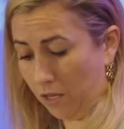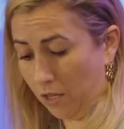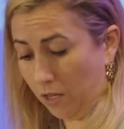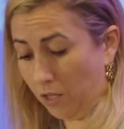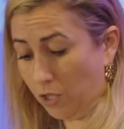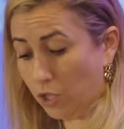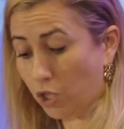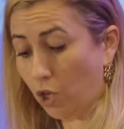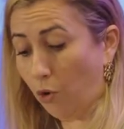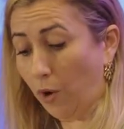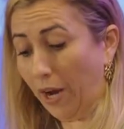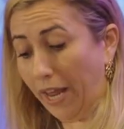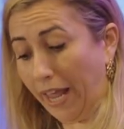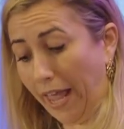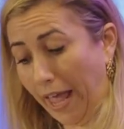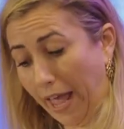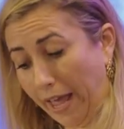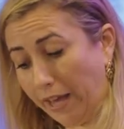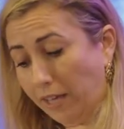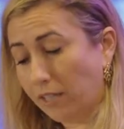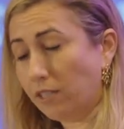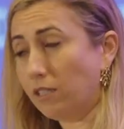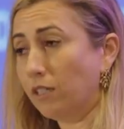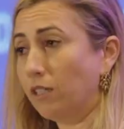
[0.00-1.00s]
So I
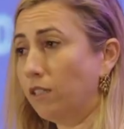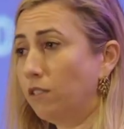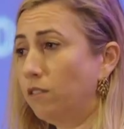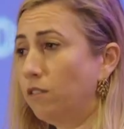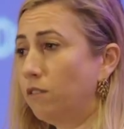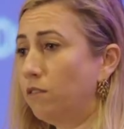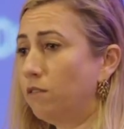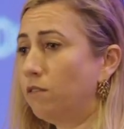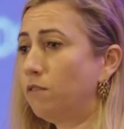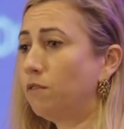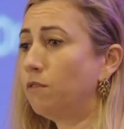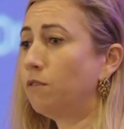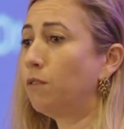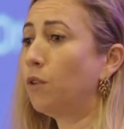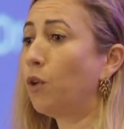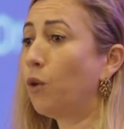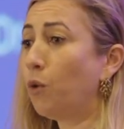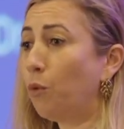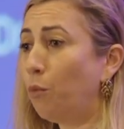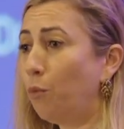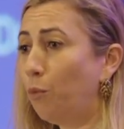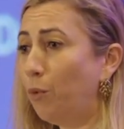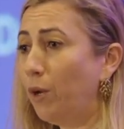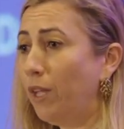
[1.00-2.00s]
acted.
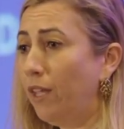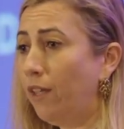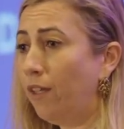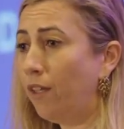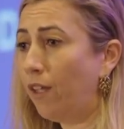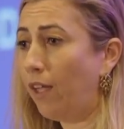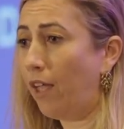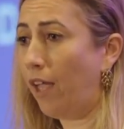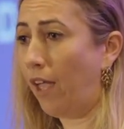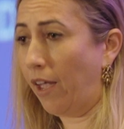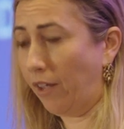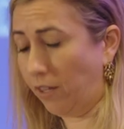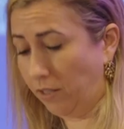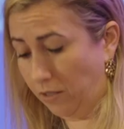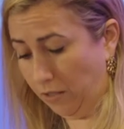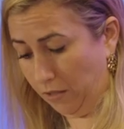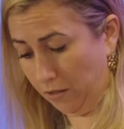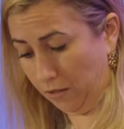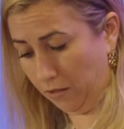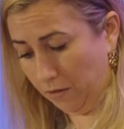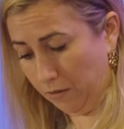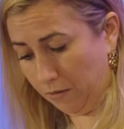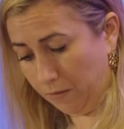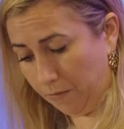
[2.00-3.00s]
We
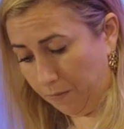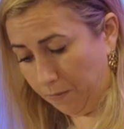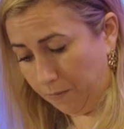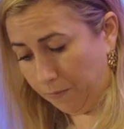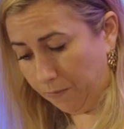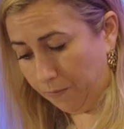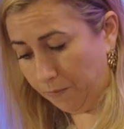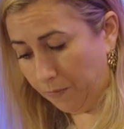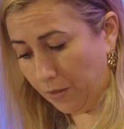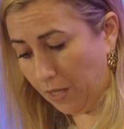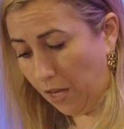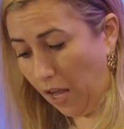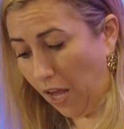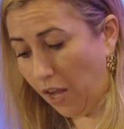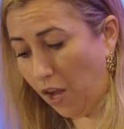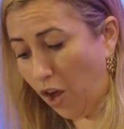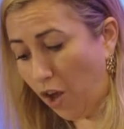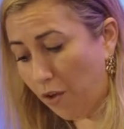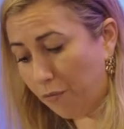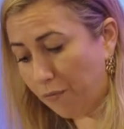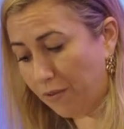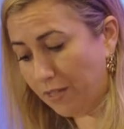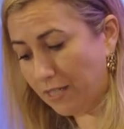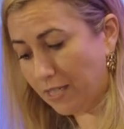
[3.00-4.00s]
acted. I
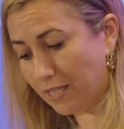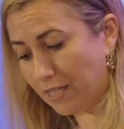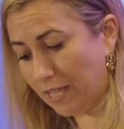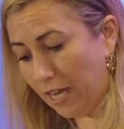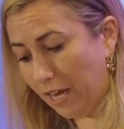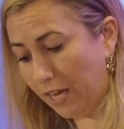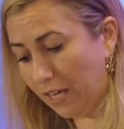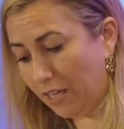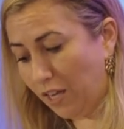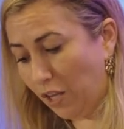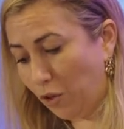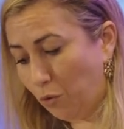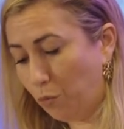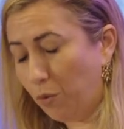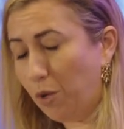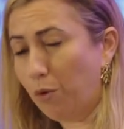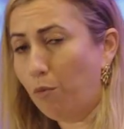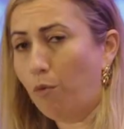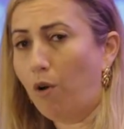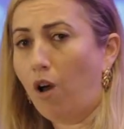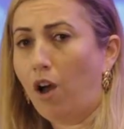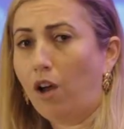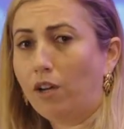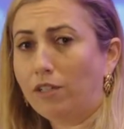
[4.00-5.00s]
often say that we
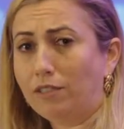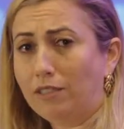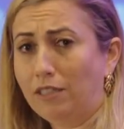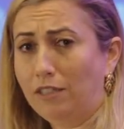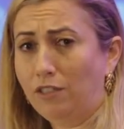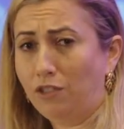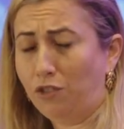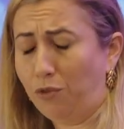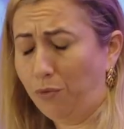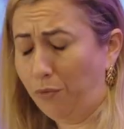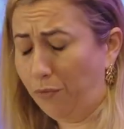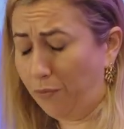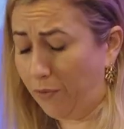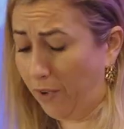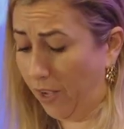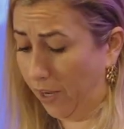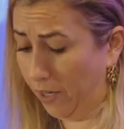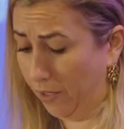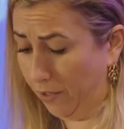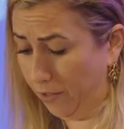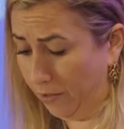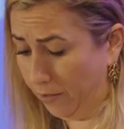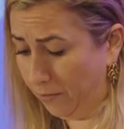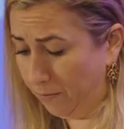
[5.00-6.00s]
walked into
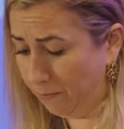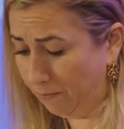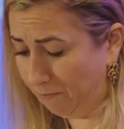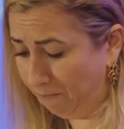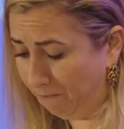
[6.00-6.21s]
fire.